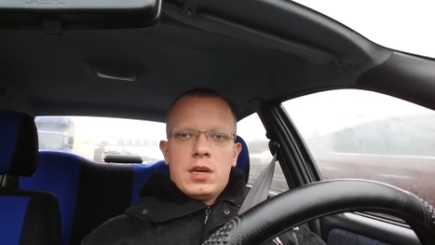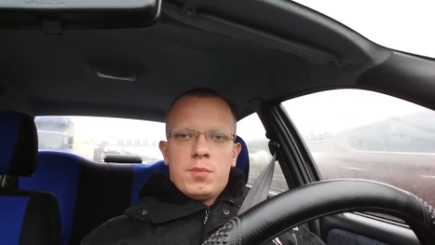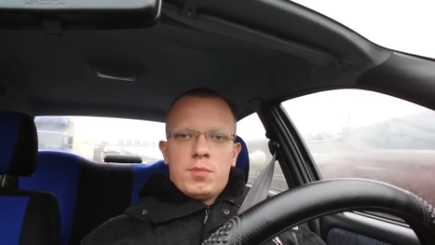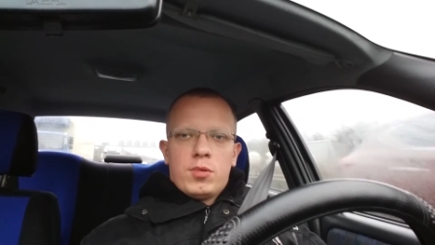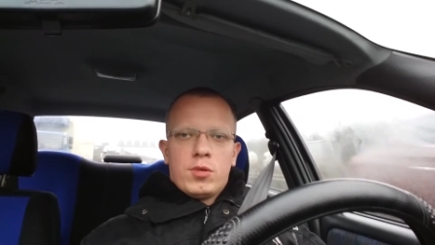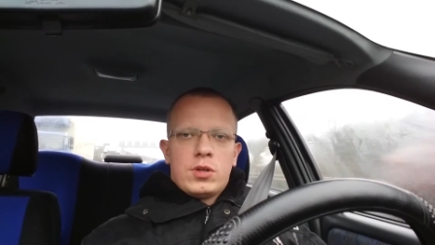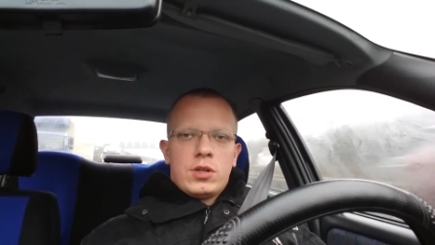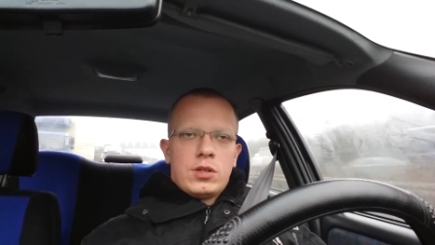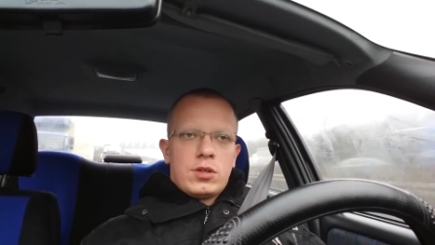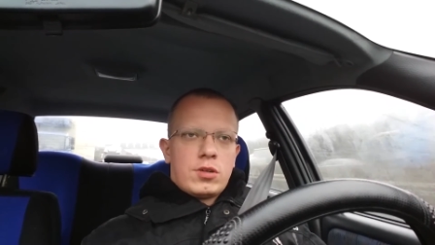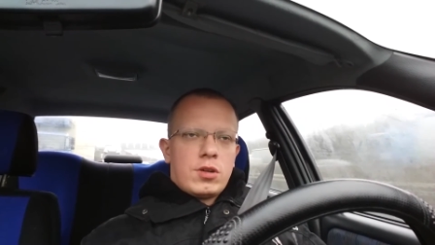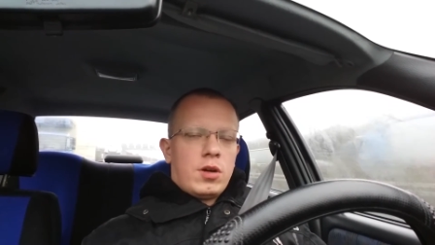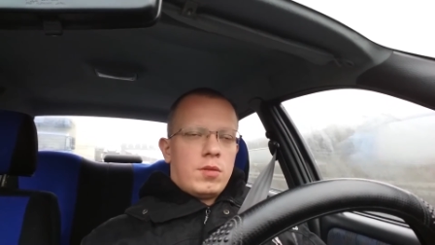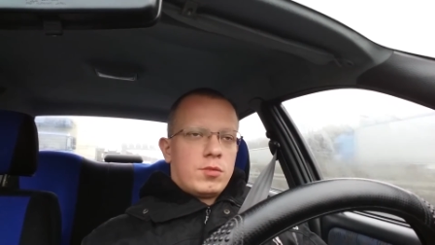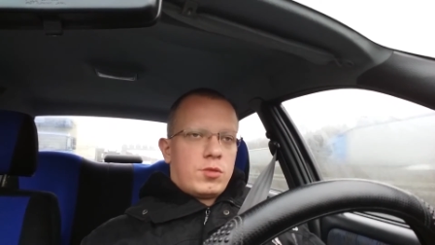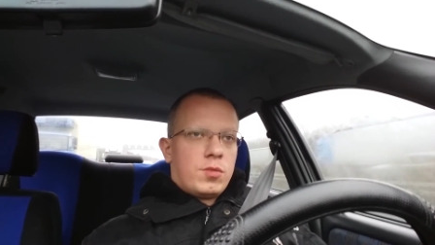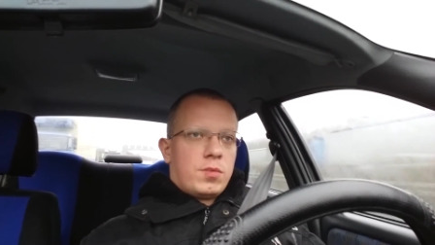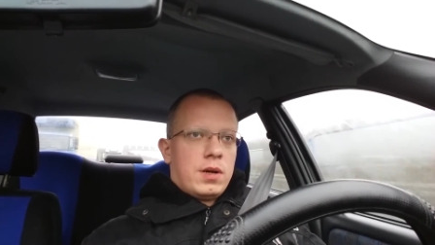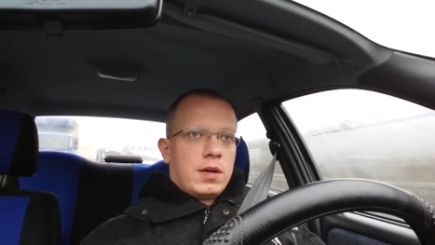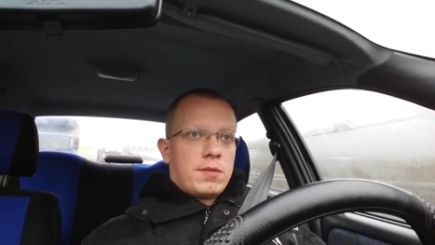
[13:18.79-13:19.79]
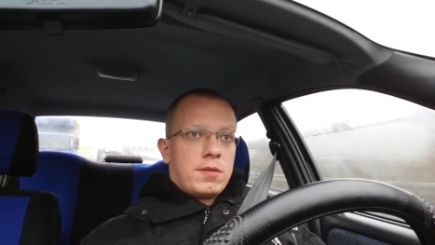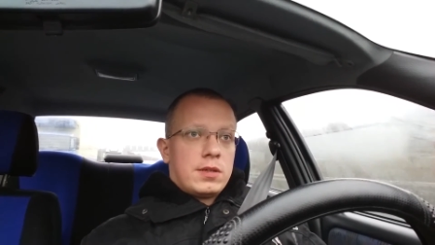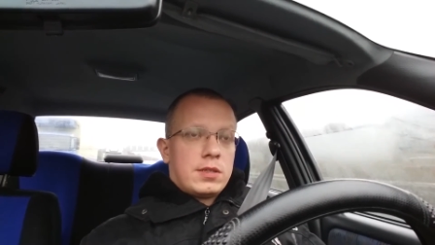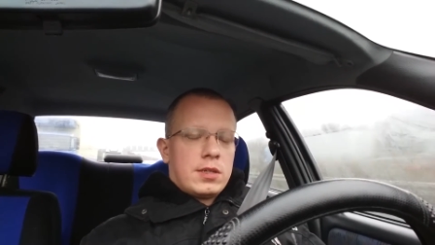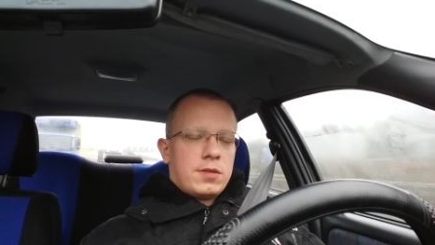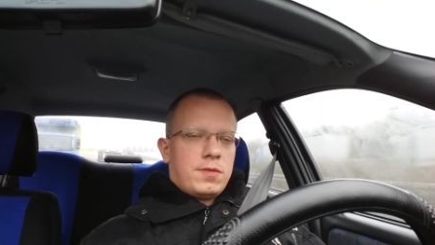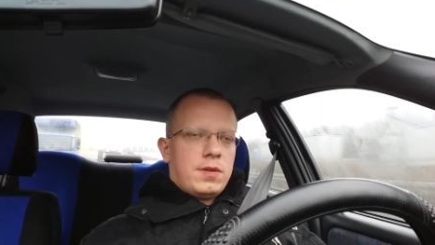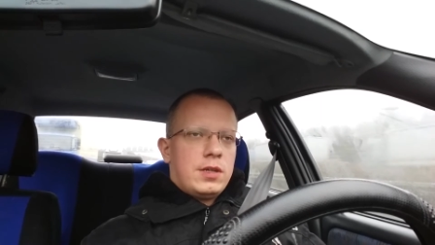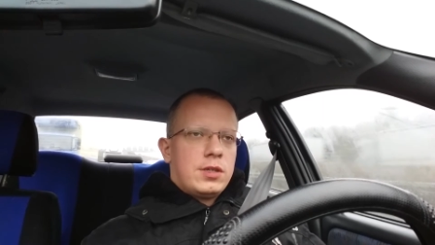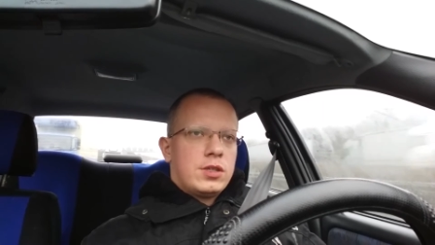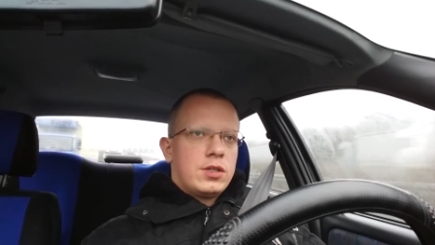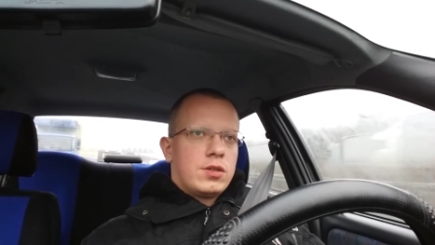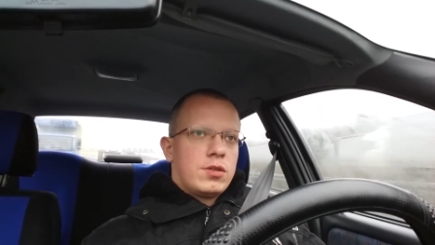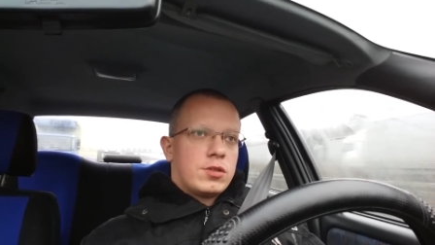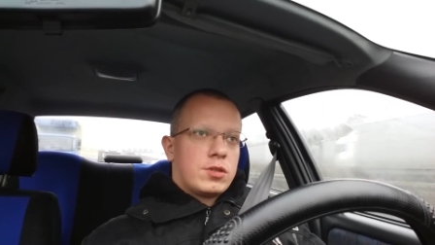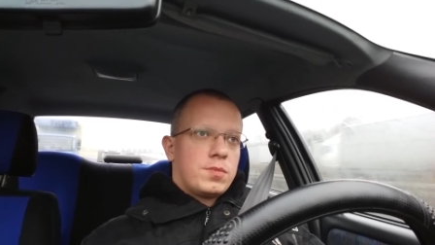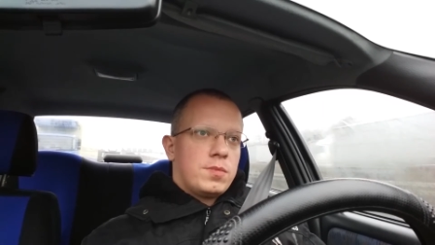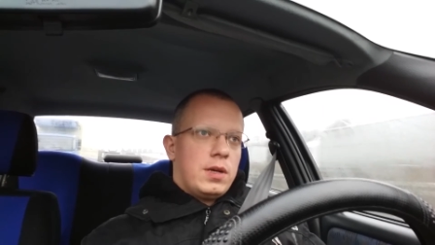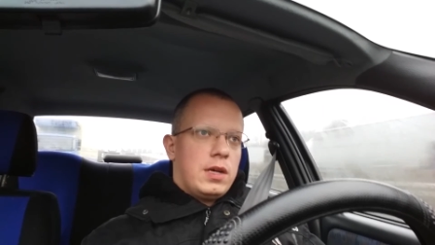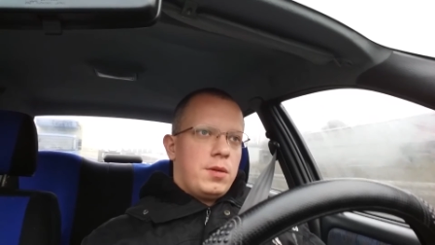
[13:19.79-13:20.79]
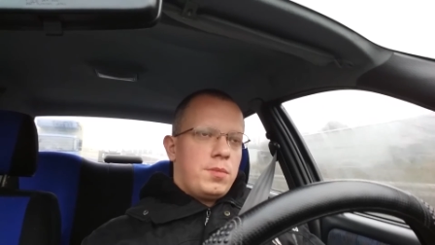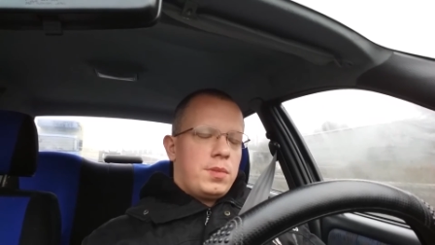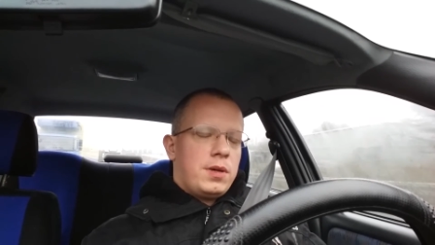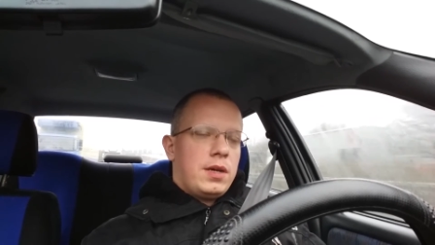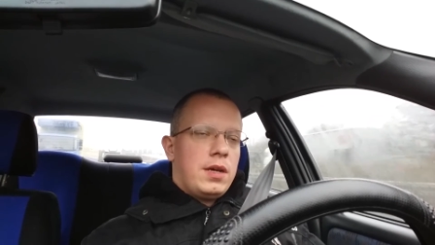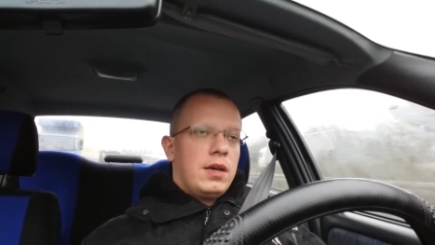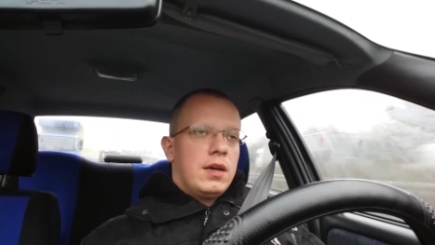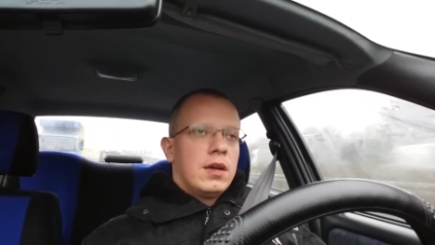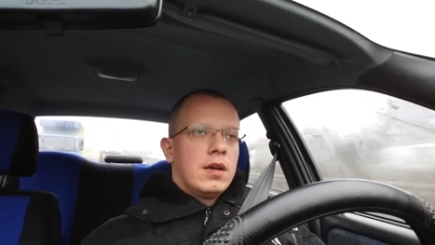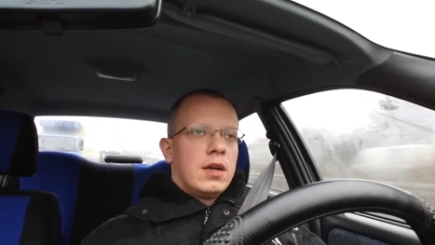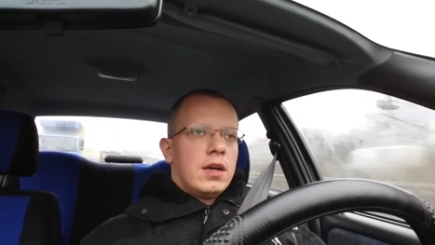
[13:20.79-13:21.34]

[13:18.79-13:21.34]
booking.com to make reservation, because maybe